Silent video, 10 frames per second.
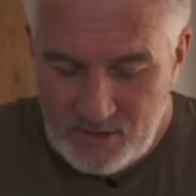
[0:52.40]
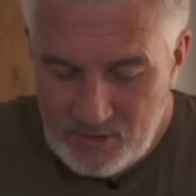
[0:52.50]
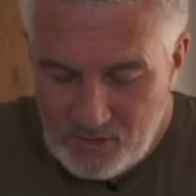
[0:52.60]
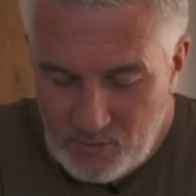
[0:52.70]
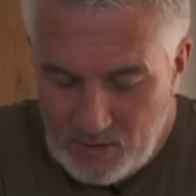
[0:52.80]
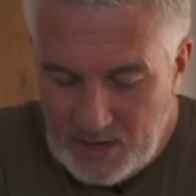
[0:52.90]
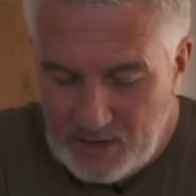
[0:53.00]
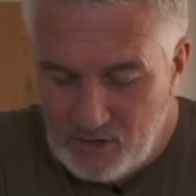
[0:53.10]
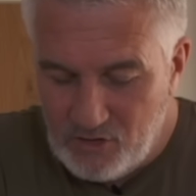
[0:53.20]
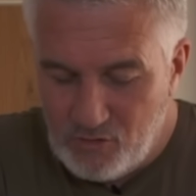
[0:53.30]
So again,
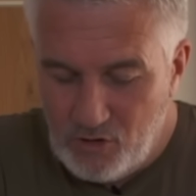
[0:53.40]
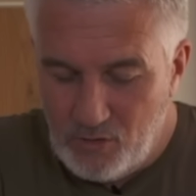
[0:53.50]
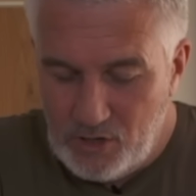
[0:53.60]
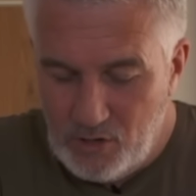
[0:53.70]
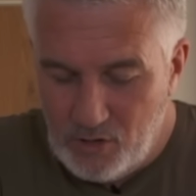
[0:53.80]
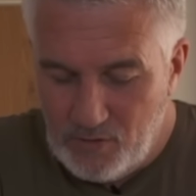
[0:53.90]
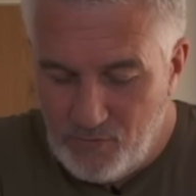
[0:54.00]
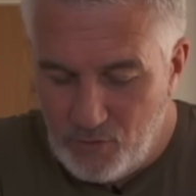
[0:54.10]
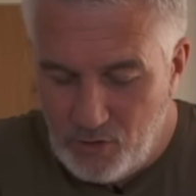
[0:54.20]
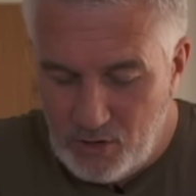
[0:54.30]
you're looking
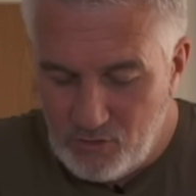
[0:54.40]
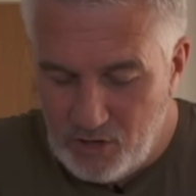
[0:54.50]
for all those